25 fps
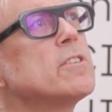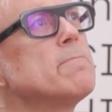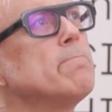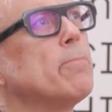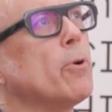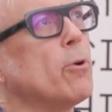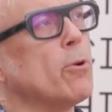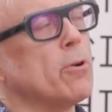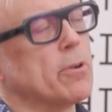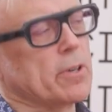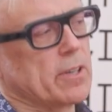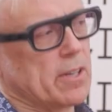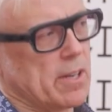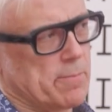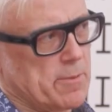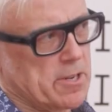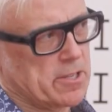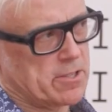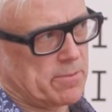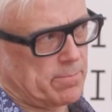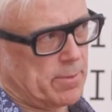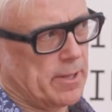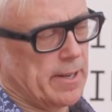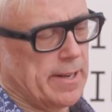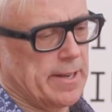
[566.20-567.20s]
important, let me
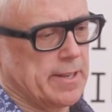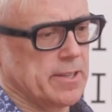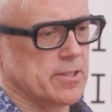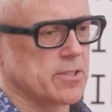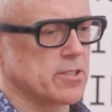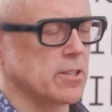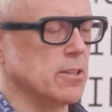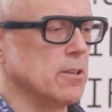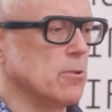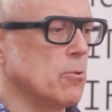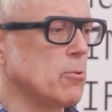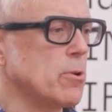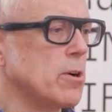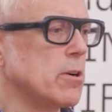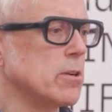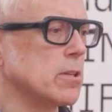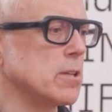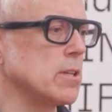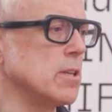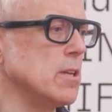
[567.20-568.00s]
explain, is look, we're at